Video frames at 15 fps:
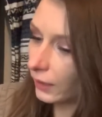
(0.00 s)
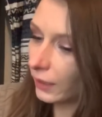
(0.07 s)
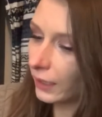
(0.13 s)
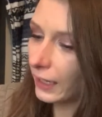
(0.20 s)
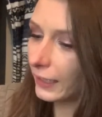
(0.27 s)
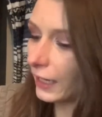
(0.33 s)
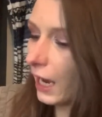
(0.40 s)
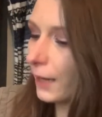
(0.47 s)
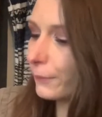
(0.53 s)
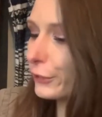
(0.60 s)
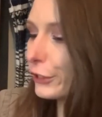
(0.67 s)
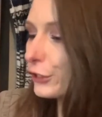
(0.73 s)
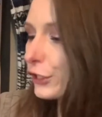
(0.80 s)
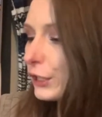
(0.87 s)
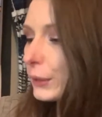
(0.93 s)
And I'm
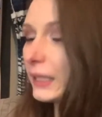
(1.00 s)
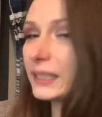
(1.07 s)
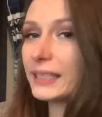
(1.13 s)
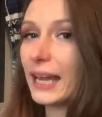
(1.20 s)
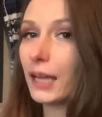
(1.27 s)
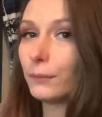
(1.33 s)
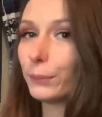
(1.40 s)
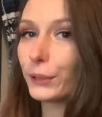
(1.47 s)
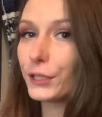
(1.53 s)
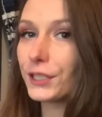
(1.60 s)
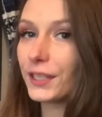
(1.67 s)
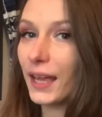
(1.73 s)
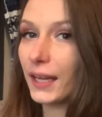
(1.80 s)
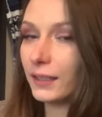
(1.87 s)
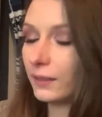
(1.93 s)
just doing
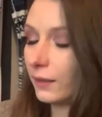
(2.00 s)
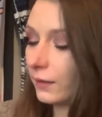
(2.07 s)
10%.